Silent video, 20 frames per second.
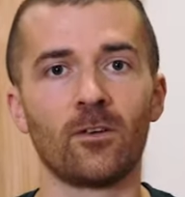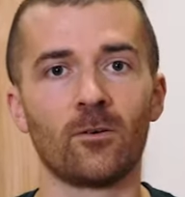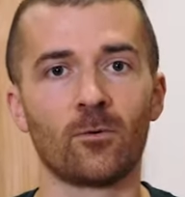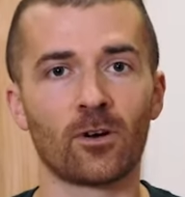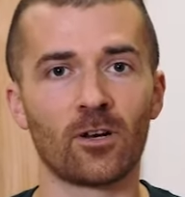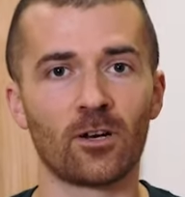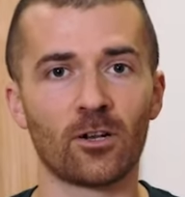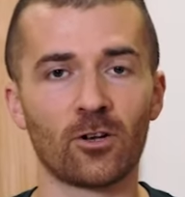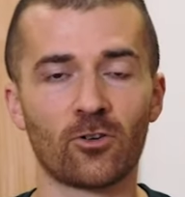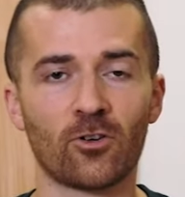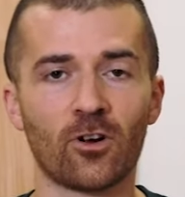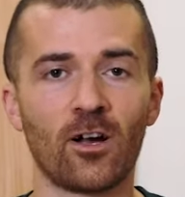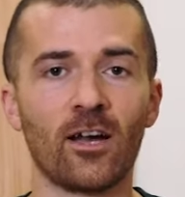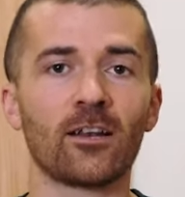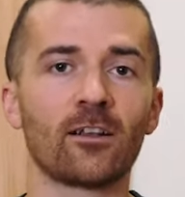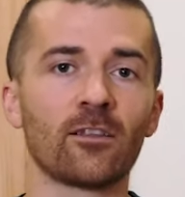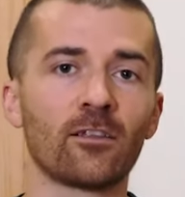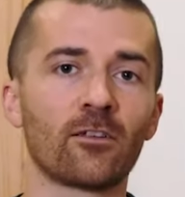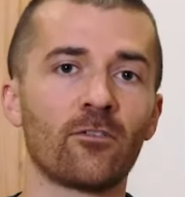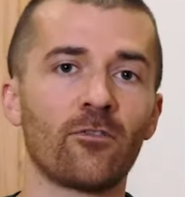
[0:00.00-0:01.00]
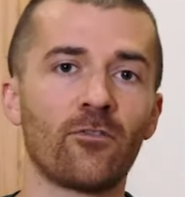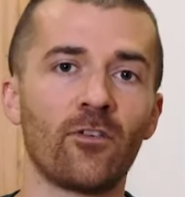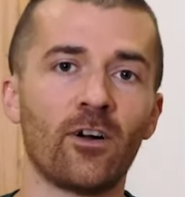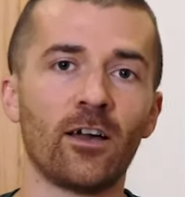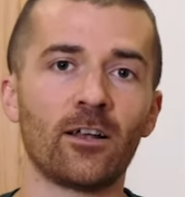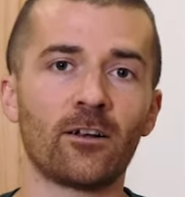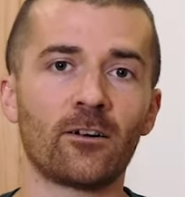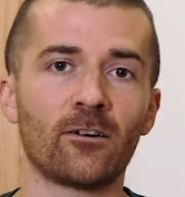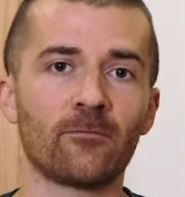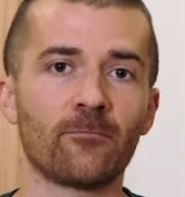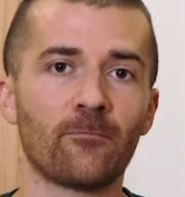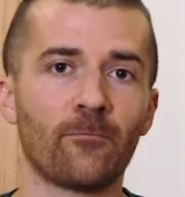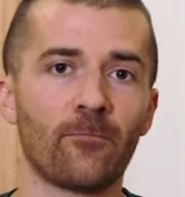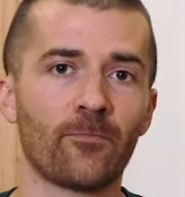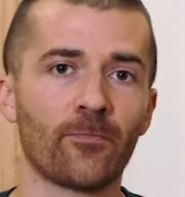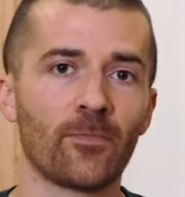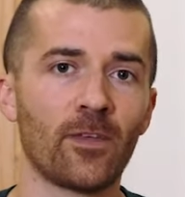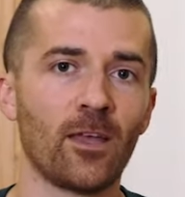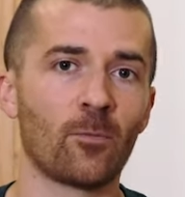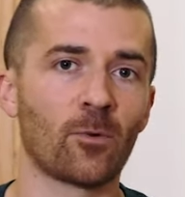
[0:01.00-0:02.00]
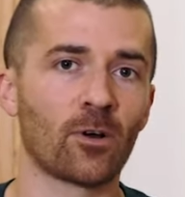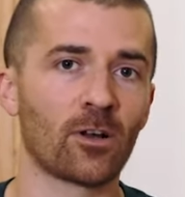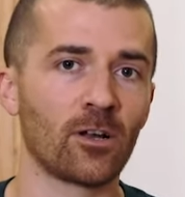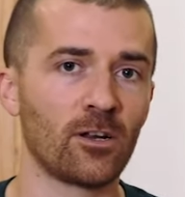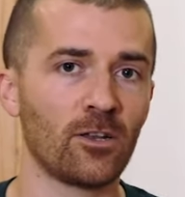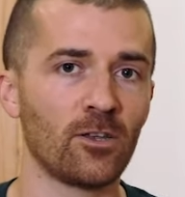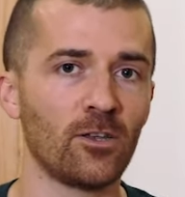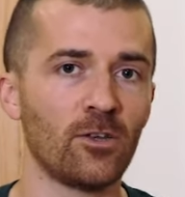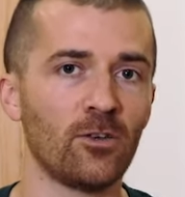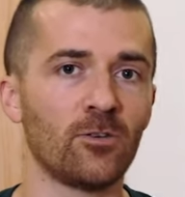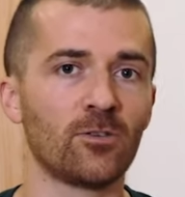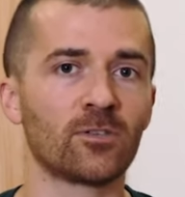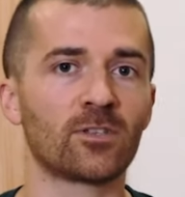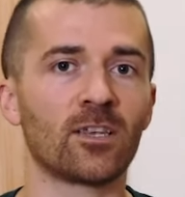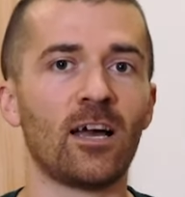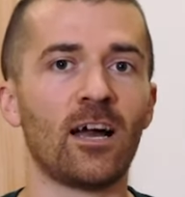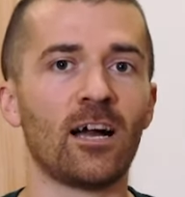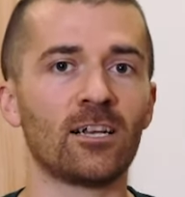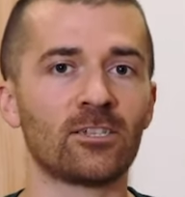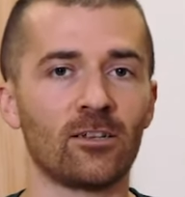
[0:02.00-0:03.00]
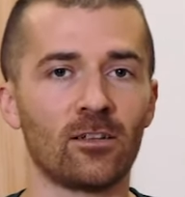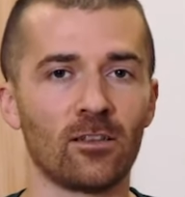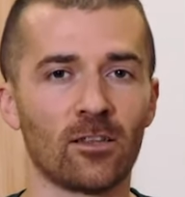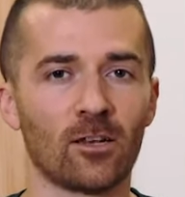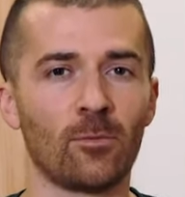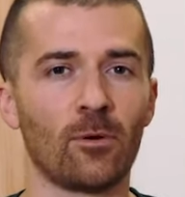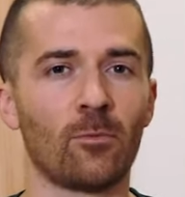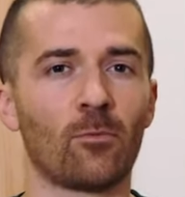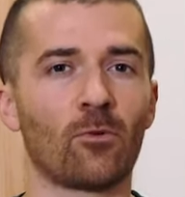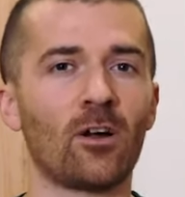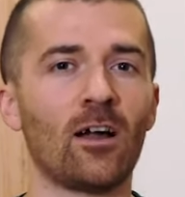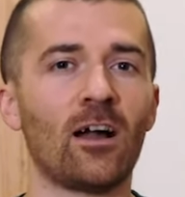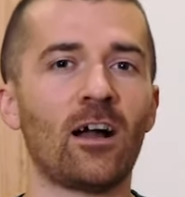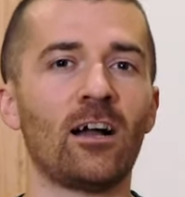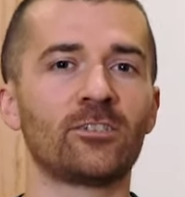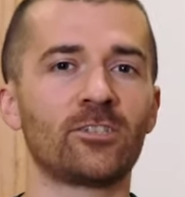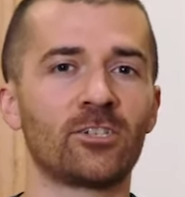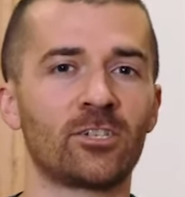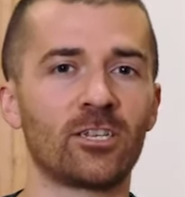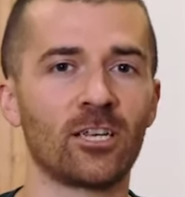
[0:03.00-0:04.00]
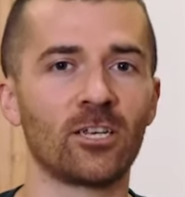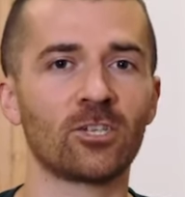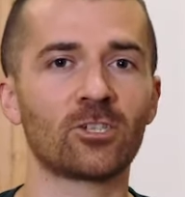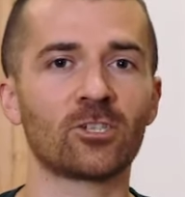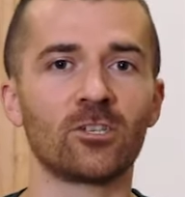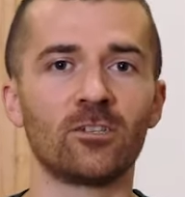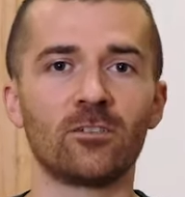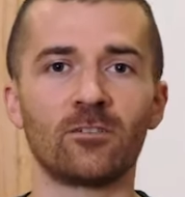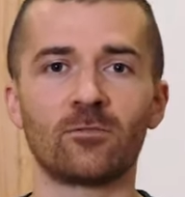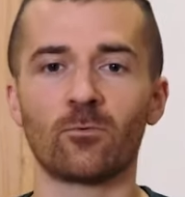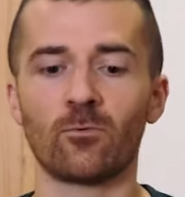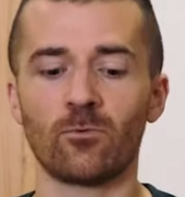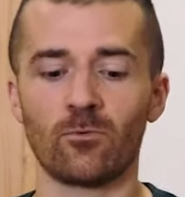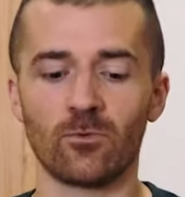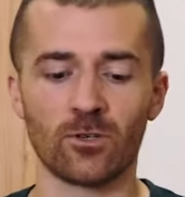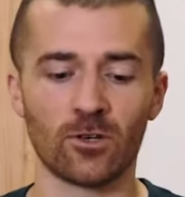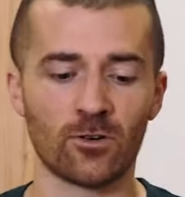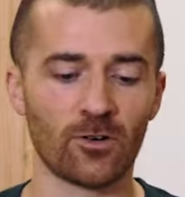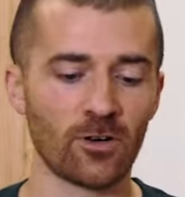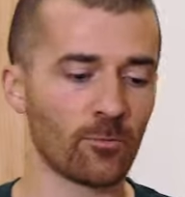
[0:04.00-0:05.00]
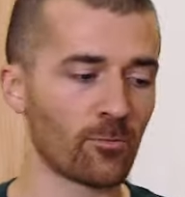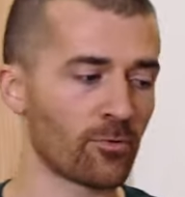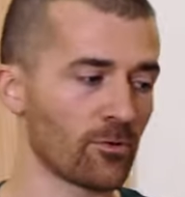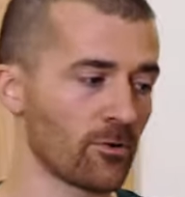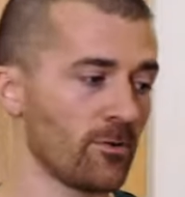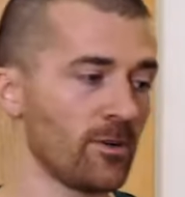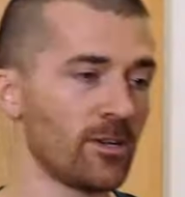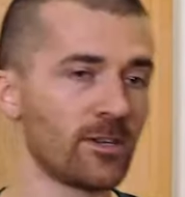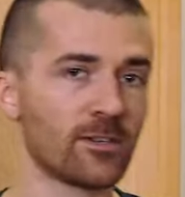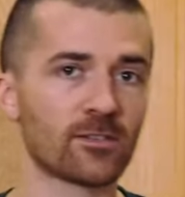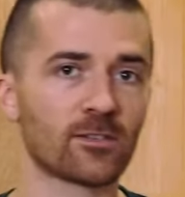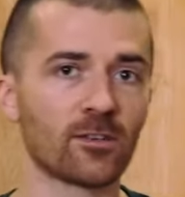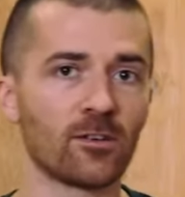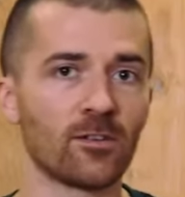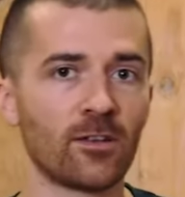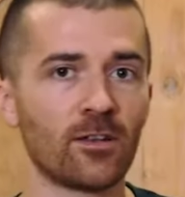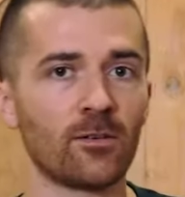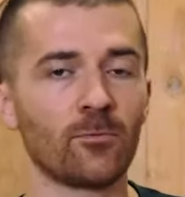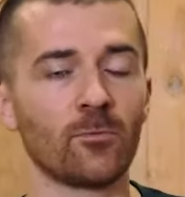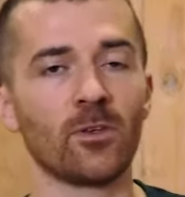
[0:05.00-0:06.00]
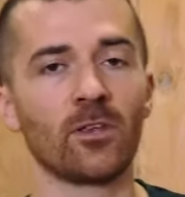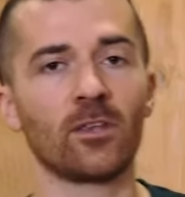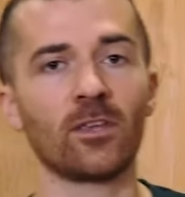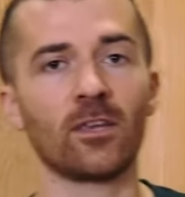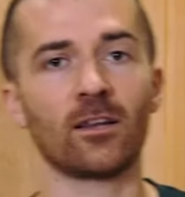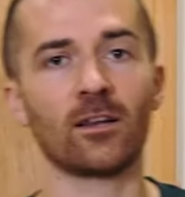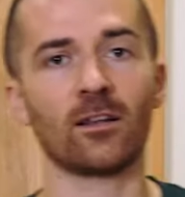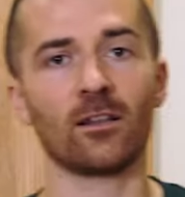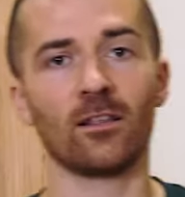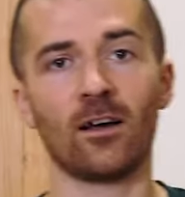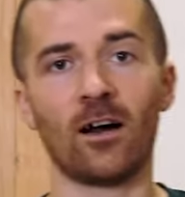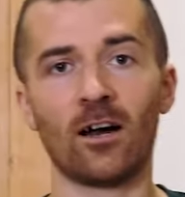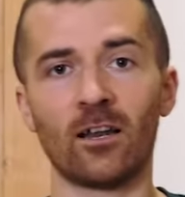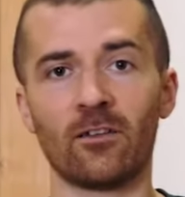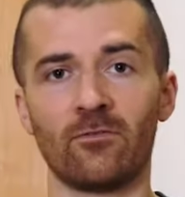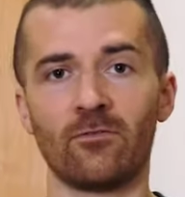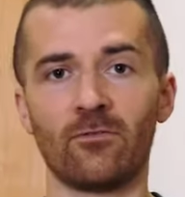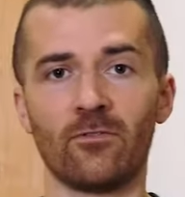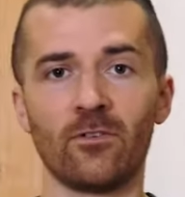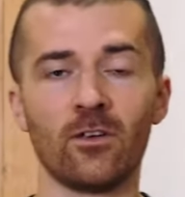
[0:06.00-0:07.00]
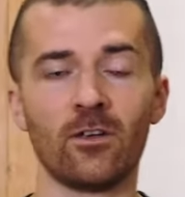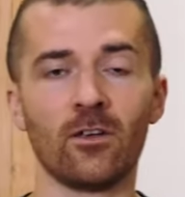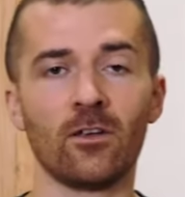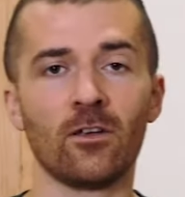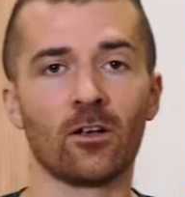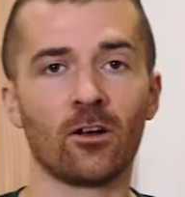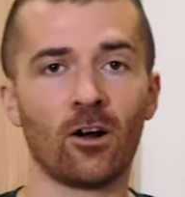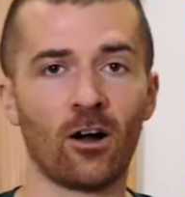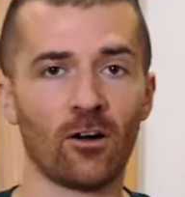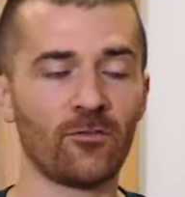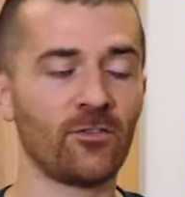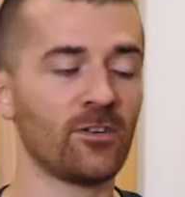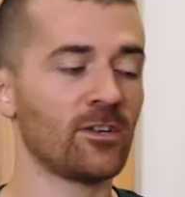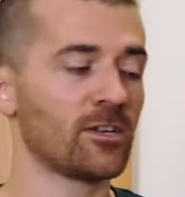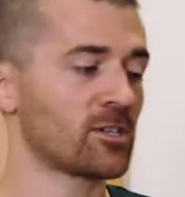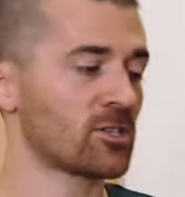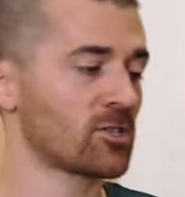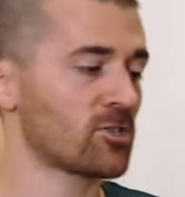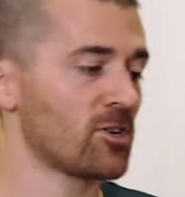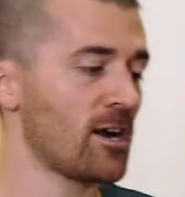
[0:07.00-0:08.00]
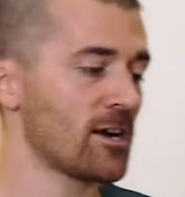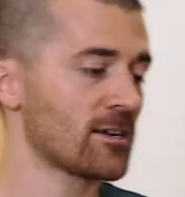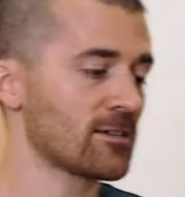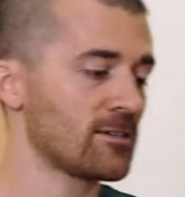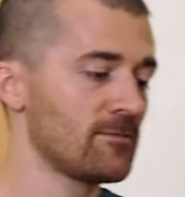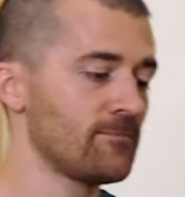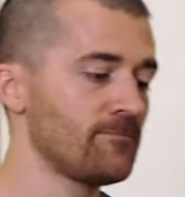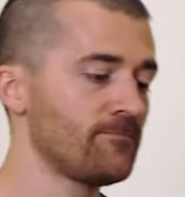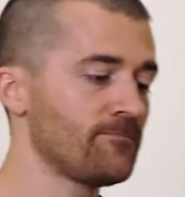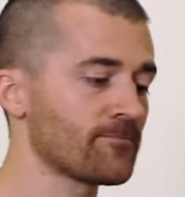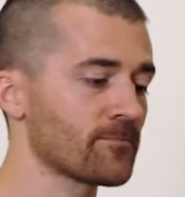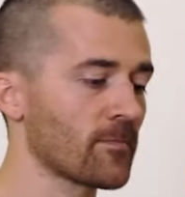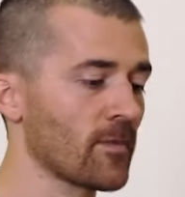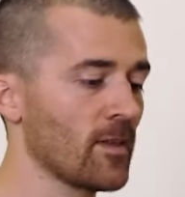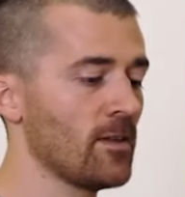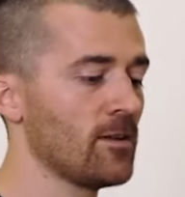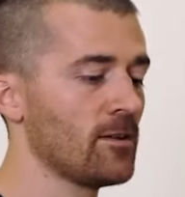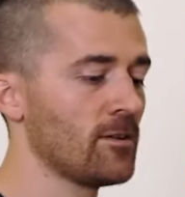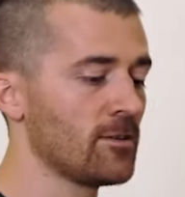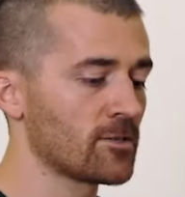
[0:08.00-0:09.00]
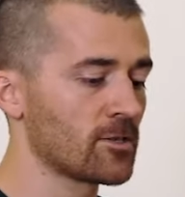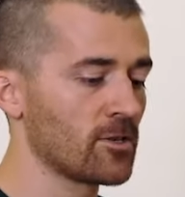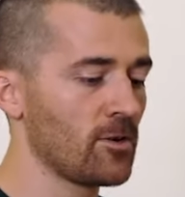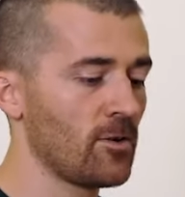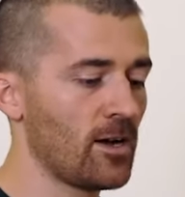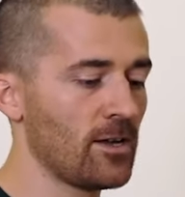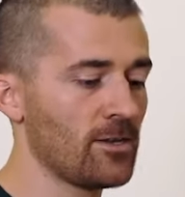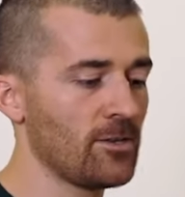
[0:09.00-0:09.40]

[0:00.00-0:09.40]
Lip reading: We're gonna grind a little finer, and we're gonna use a little bit more agitation during brewing so that we get a lot of coffee extracted. So I